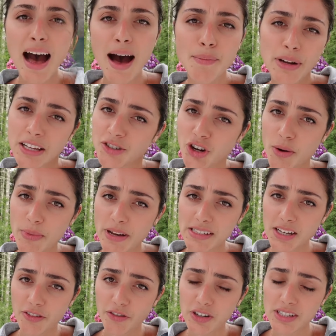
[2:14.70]
I'm gonna interrupt
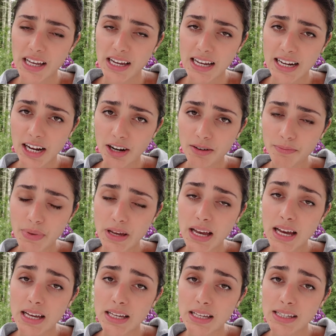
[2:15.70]
myself for a second here
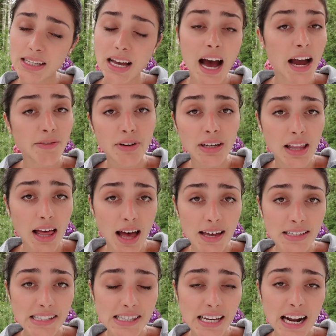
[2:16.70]
because I
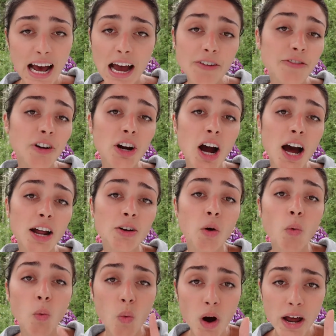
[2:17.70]
realized that I forgot
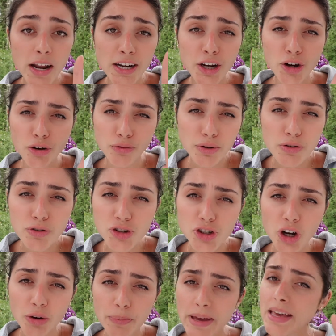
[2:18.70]
one
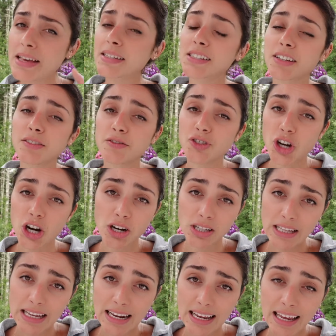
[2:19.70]
crucial piece of jar
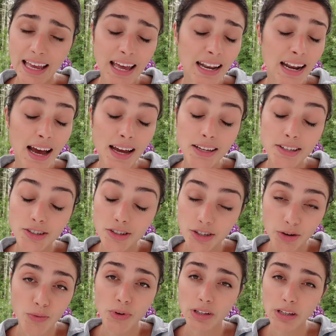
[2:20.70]
cleaning, and I
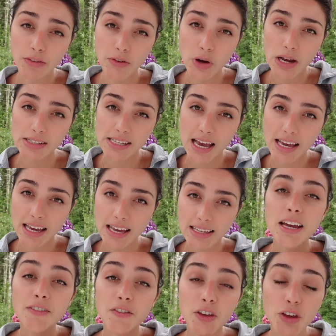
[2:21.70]
don't want to leave you guys hanging.
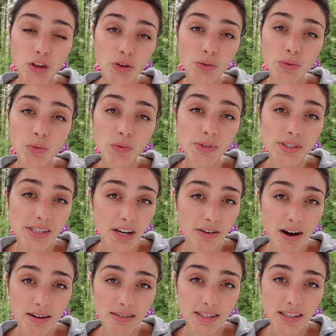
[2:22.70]
If you stick
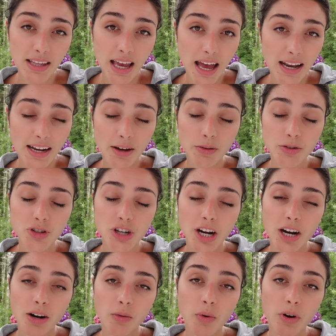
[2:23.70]
around until the end, I will
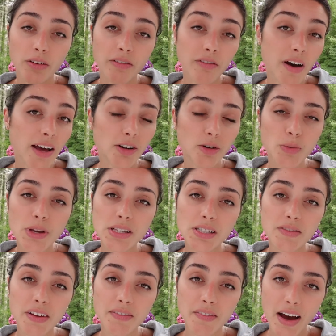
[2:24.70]
share one final piece
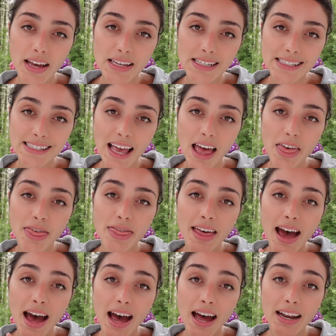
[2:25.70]
of advice
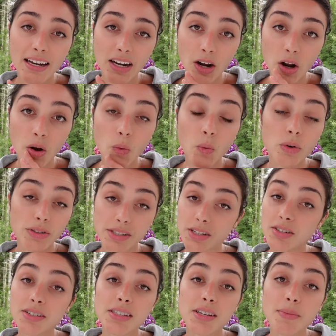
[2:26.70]
that will
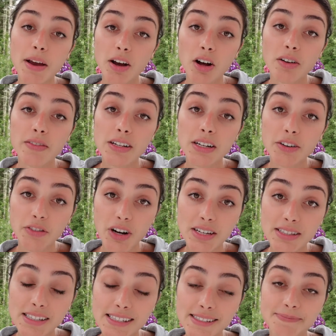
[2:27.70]
seriously make all of the
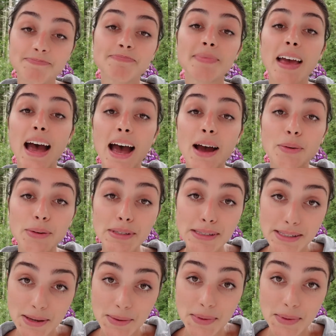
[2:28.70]
difference. I will see you